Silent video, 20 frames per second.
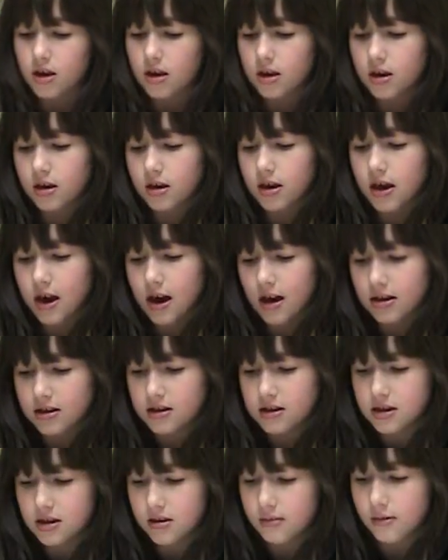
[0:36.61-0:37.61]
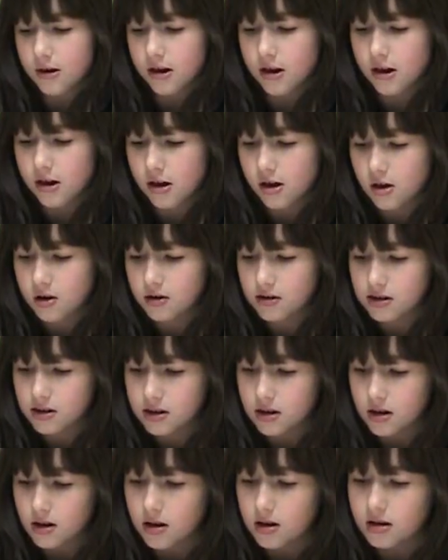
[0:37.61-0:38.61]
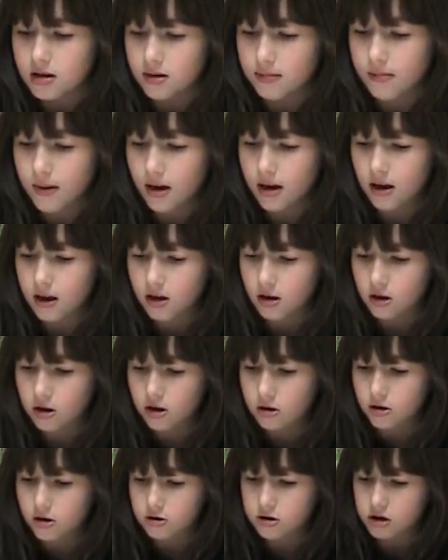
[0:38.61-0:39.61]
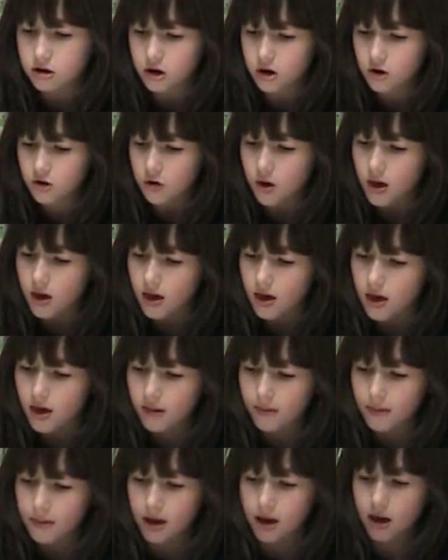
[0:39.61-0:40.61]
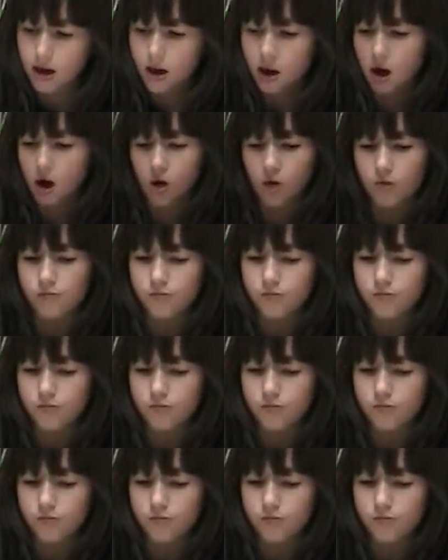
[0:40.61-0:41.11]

He adds tomatoes, tomato, and mayo.